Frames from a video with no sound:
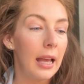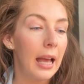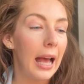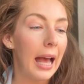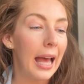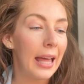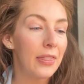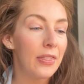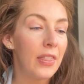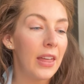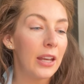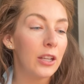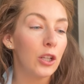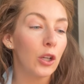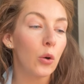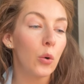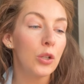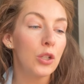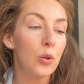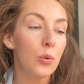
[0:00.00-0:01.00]
and then you're
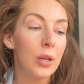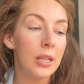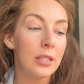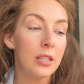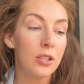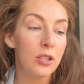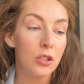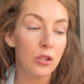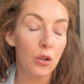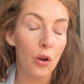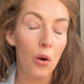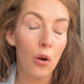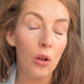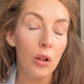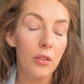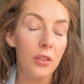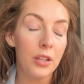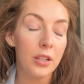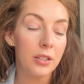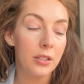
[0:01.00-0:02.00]
going to install
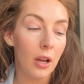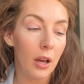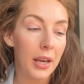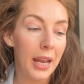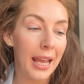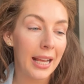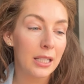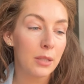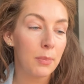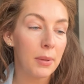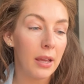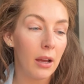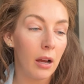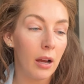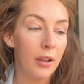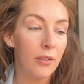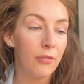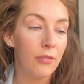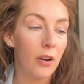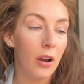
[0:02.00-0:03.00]
the
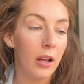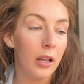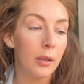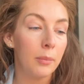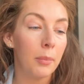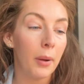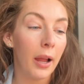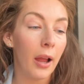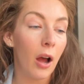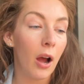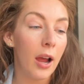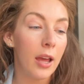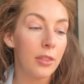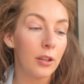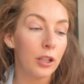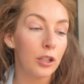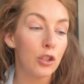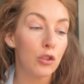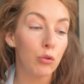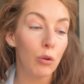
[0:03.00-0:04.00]
.xpi file by
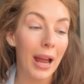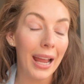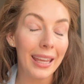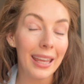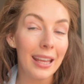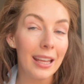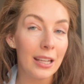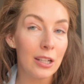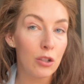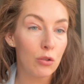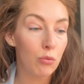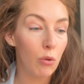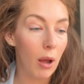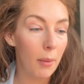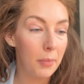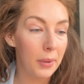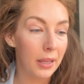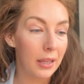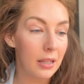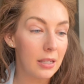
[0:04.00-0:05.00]
either dragging and
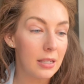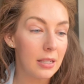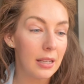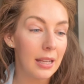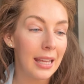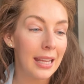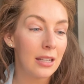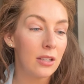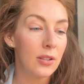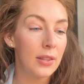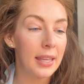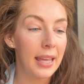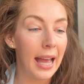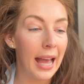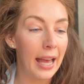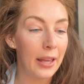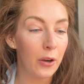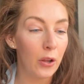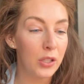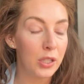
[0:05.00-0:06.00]
dropping it into the
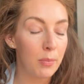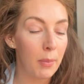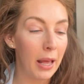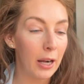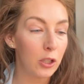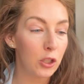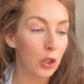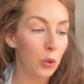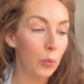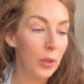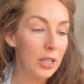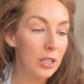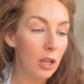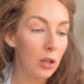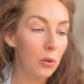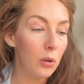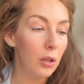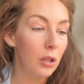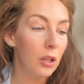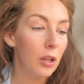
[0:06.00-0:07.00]
add-ons manager
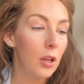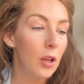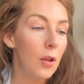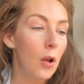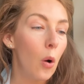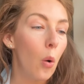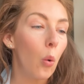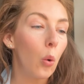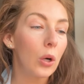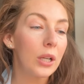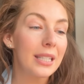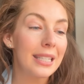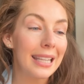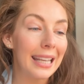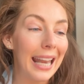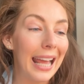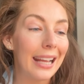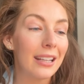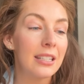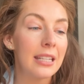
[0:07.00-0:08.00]
window or
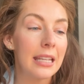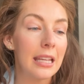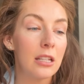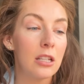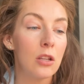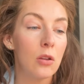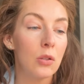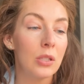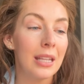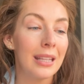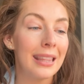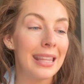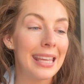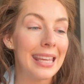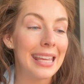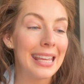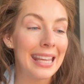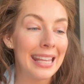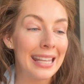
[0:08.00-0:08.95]
selecting it using the